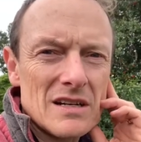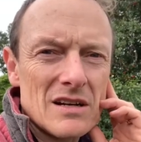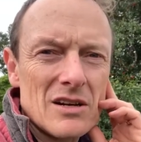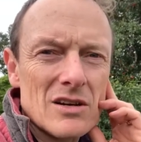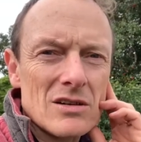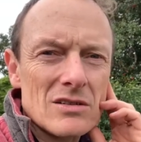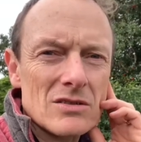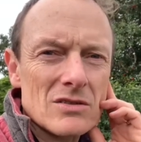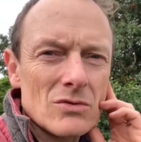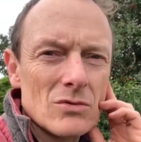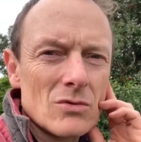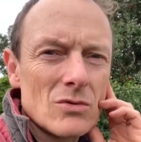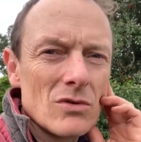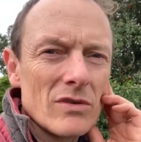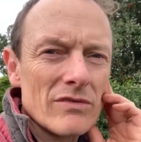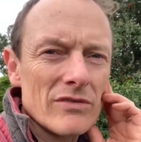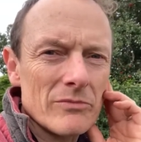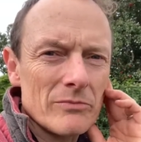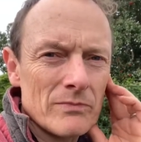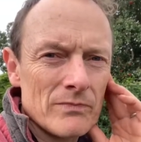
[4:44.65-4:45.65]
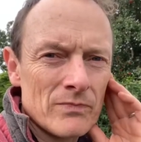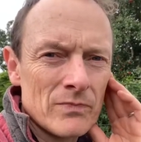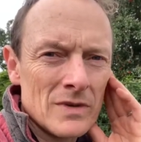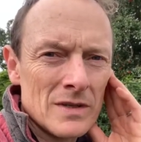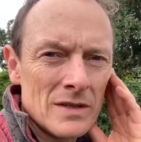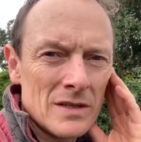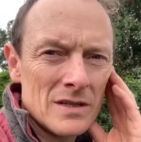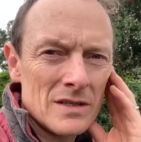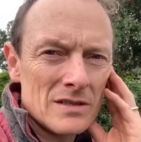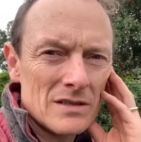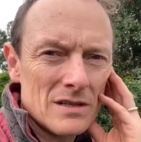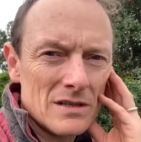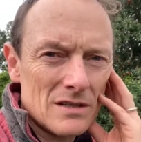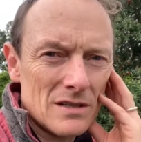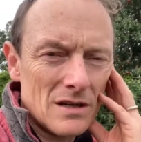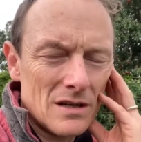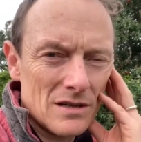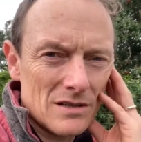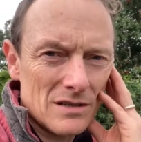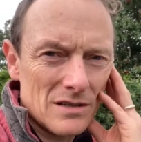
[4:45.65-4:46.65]
and I lost all of them to
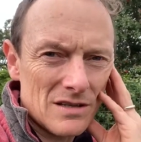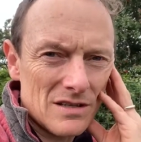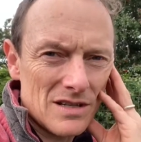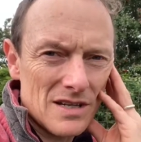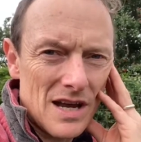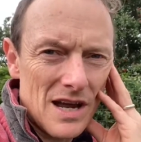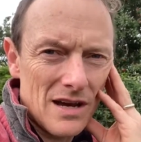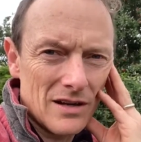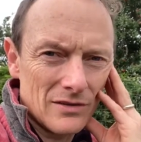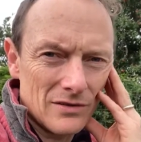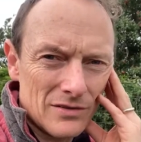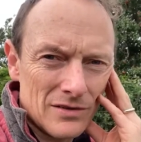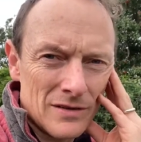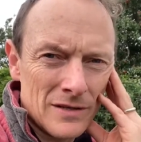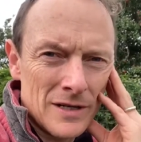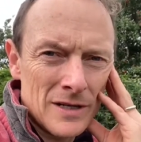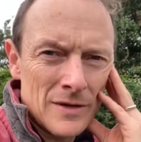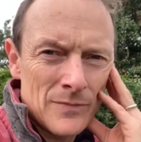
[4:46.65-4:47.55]
slugs and snails.